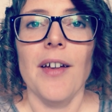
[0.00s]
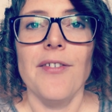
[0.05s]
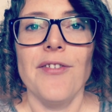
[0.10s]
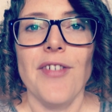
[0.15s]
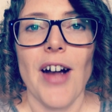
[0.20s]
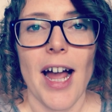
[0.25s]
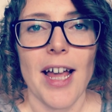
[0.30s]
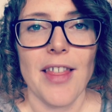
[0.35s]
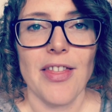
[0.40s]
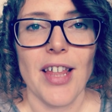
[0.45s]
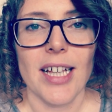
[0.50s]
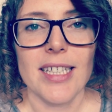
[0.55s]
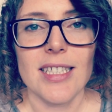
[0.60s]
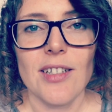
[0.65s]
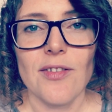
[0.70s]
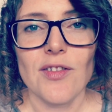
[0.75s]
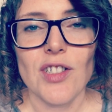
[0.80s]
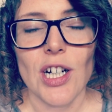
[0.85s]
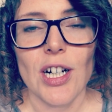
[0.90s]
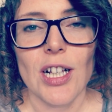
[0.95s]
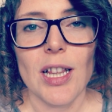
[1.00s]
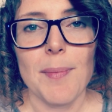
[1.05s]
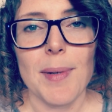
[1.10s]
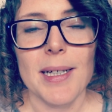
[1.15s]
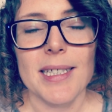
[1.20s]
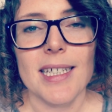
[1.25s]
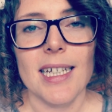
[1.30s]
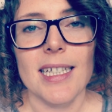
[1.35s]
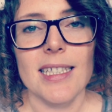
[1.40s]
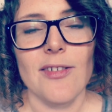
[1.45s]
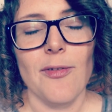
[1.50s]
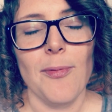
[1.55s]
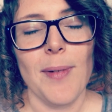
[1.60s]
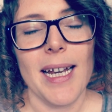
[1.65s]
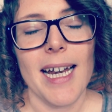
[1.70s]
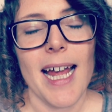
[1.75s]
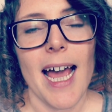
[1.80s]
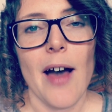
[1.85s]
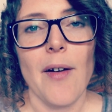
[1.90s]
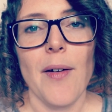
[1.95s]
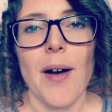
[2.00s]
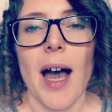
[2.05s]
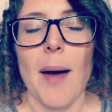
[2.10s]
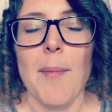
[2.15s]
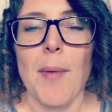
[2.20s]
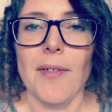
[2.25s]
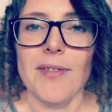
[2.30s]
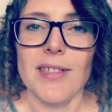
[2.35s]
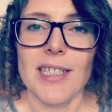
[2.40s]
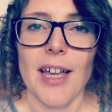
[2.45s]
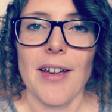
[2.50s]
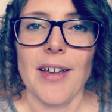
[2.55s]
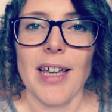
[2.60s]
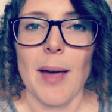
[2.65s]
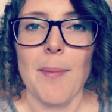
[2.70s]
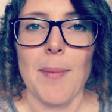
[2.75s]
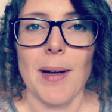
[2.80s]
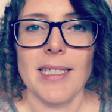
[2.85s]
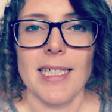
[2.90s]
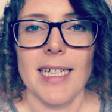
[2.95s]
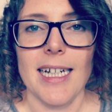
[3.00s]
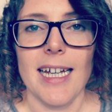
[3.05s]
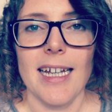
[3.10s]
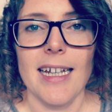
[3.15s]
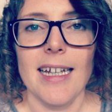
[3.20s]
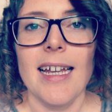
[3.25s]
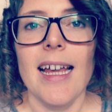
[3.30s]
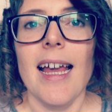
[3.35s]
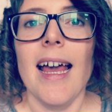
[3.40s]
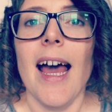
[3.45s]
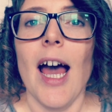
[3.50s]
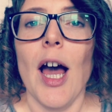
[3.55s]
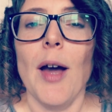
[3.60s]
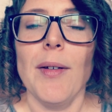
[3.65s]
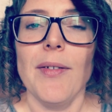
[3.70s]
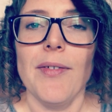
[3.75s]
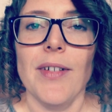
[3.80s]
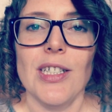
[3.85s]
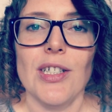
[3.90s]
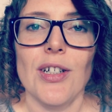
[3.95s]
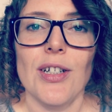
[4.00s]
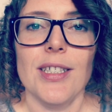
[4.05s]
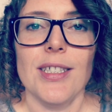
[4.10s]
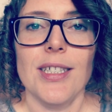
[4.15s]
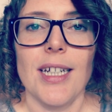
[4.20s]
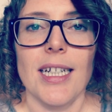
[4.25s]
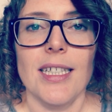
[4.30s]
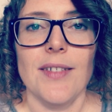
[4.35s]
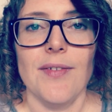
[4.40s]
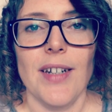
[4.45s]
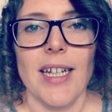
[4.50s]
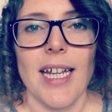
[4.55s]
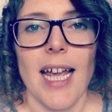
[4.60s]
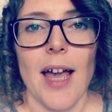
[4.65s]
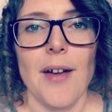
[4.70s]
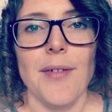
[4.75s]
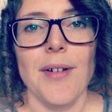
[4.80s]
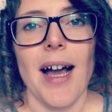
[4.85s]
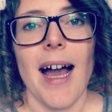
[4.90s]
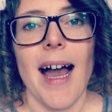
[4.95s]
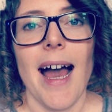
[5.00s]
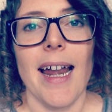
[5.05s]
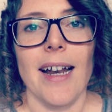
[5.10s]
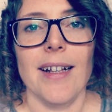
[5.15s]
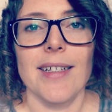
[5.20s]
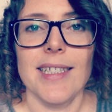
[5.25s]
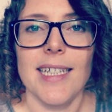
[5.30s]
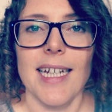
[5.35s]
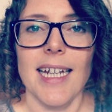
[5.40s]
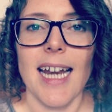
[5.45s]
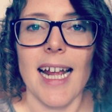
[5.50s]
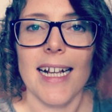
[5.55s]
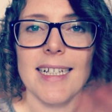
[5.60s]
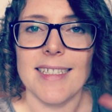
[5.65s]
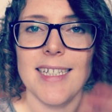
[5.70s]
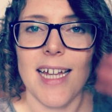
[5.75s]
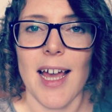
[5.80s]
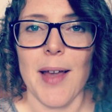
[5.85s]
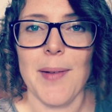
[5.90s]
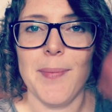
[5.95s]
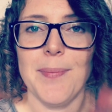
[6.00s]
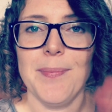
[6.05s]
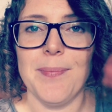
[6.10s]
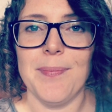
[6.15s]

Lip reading: Right, that's enough chocolate biscuits for me now. I'm off to go get my dinner. Hope you've enjoyed today's video, and I'll see you next time.